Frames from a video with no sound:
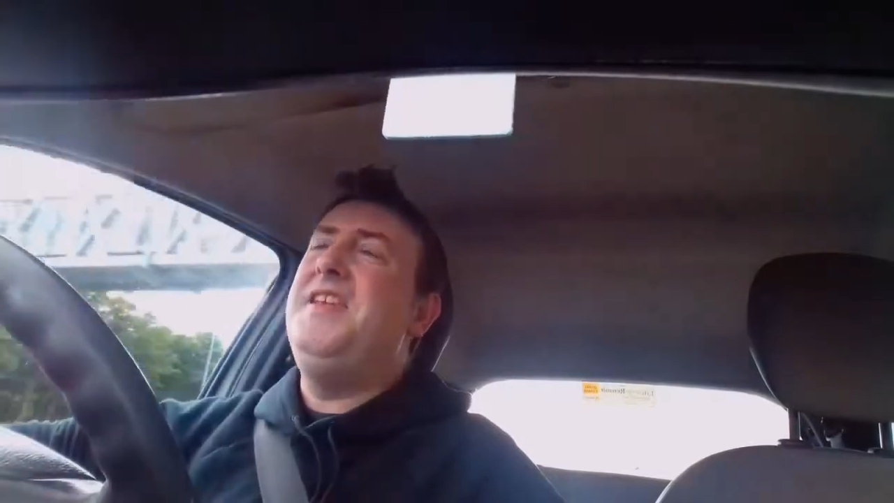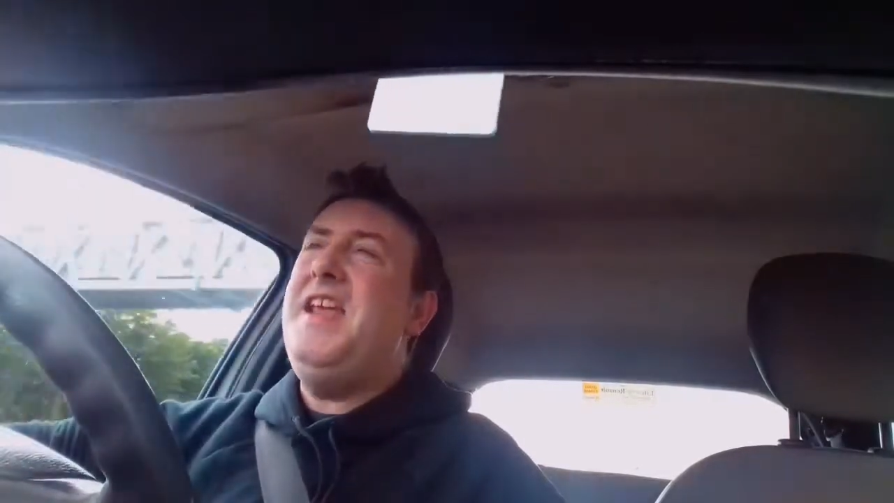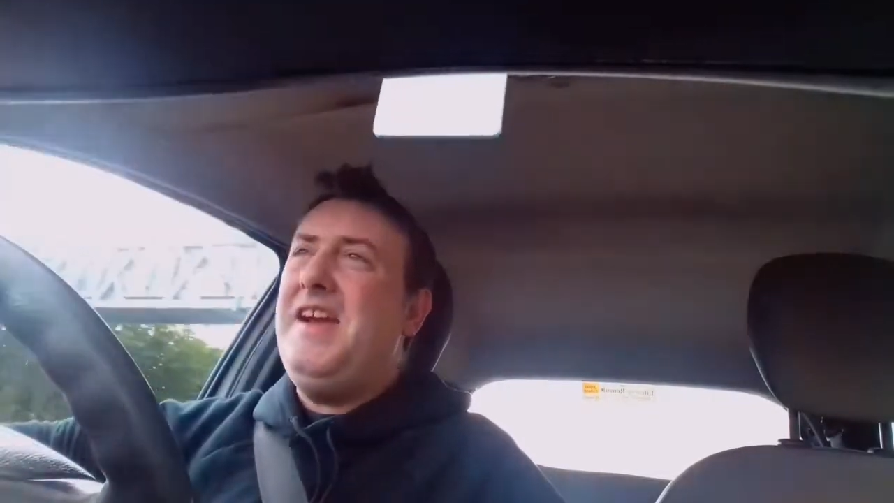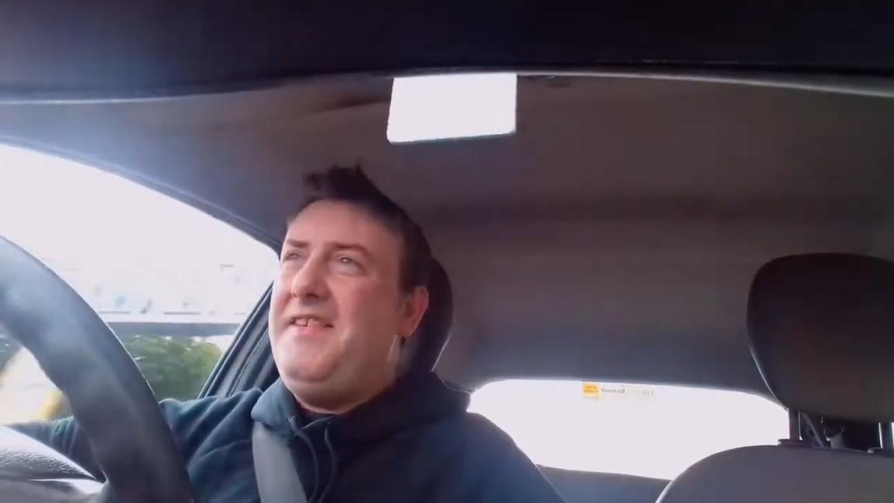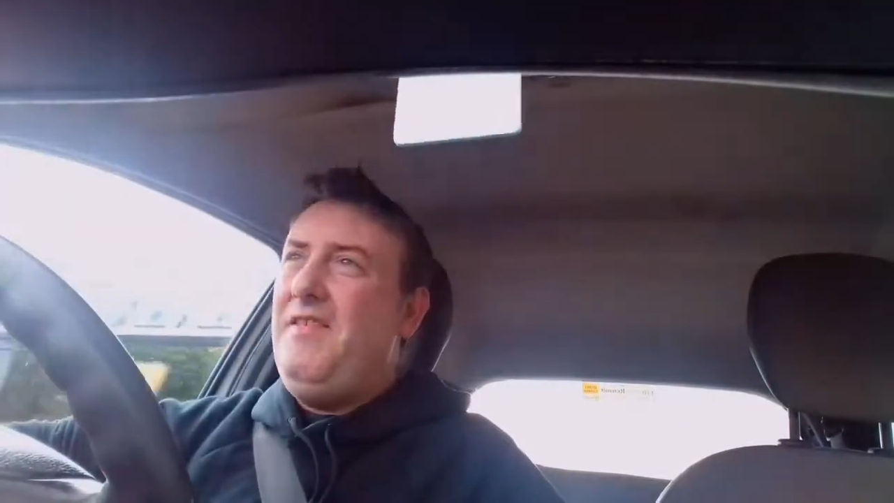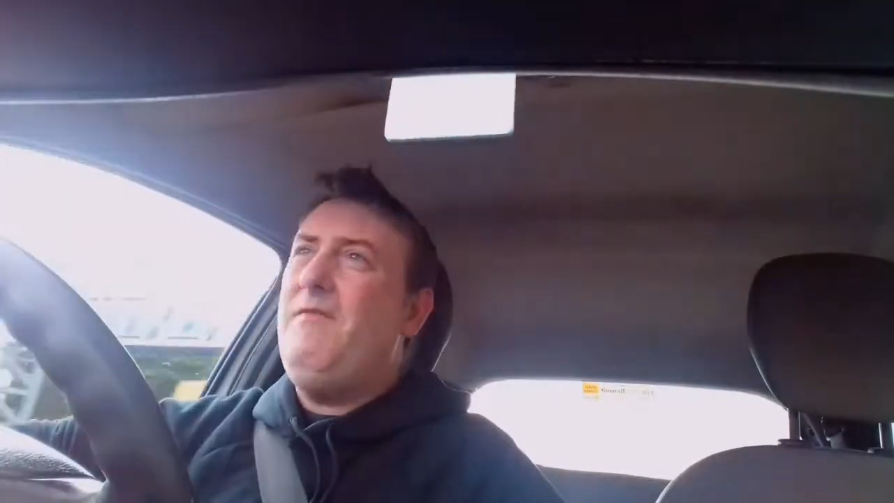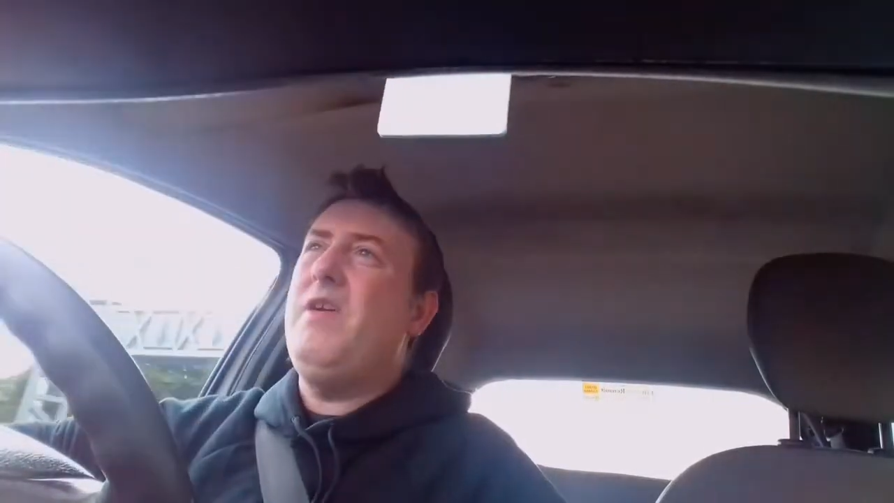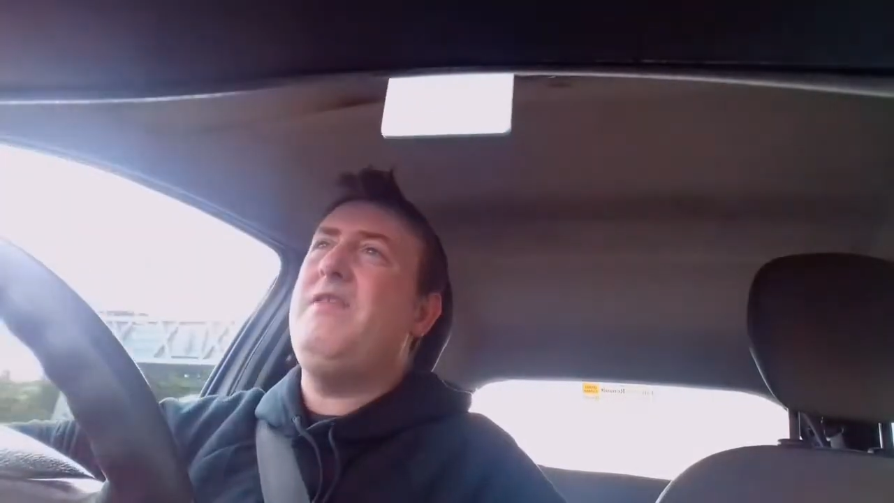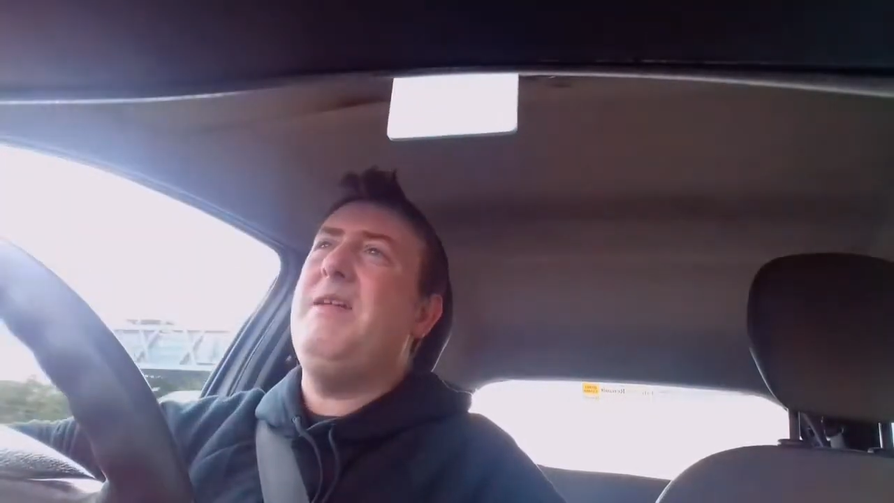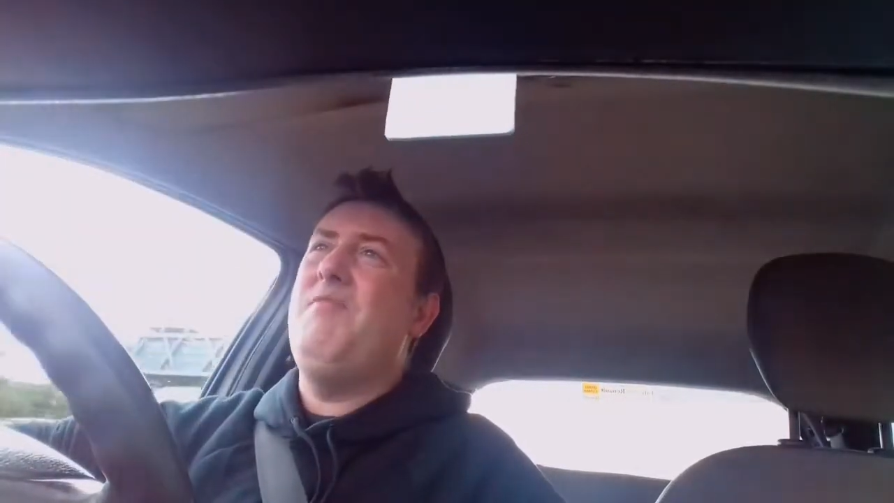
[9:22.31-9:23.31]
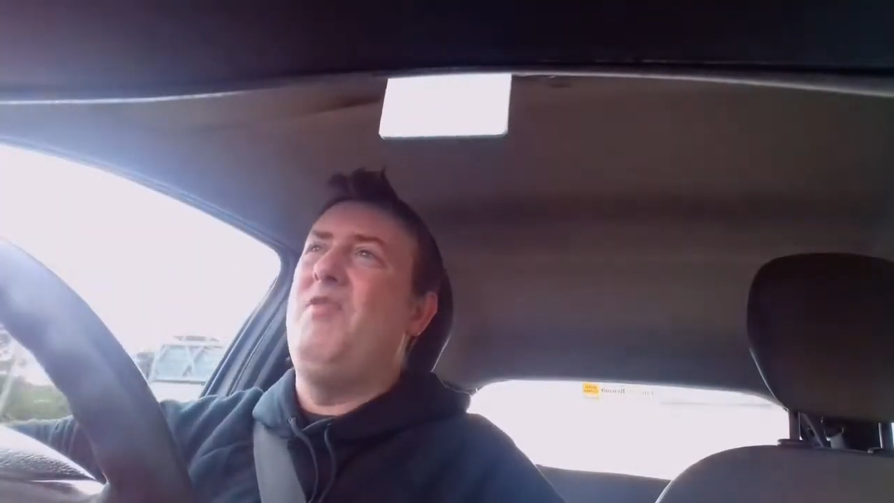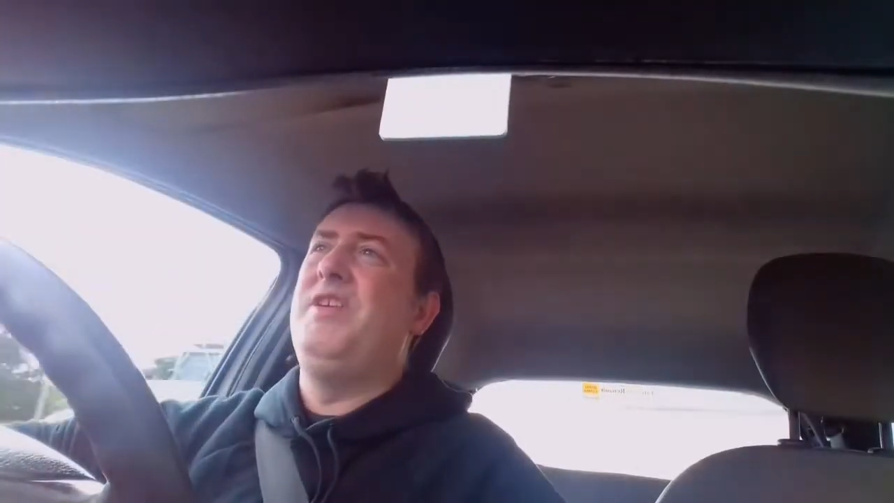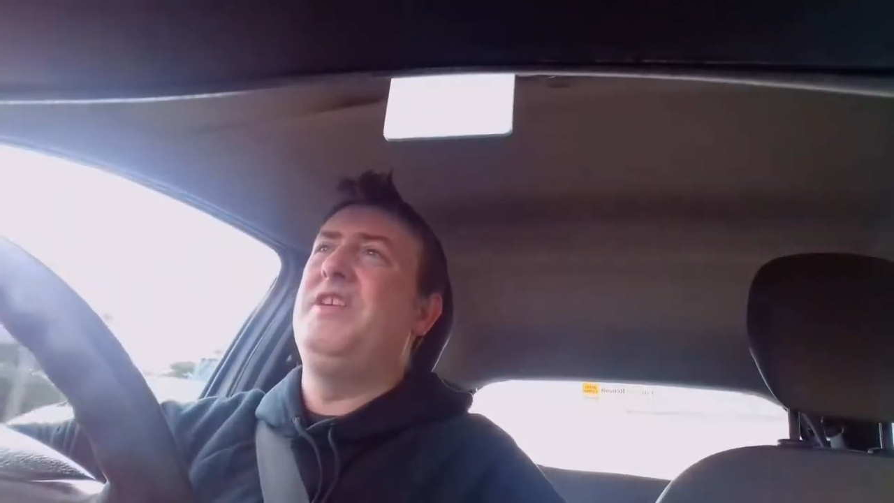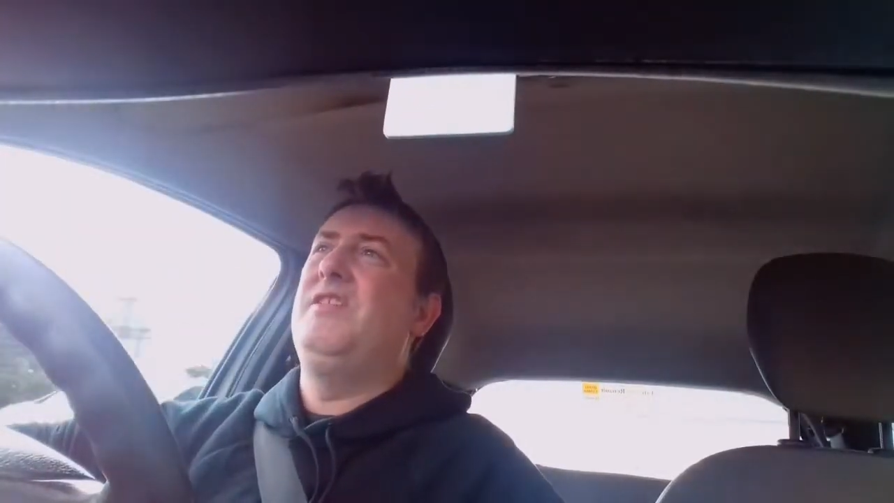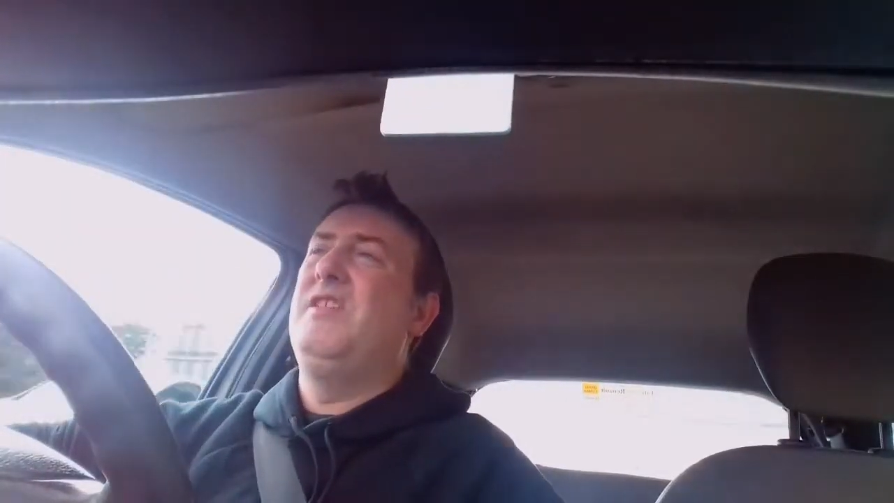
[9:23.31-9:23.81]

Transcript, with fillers: negative vocabulary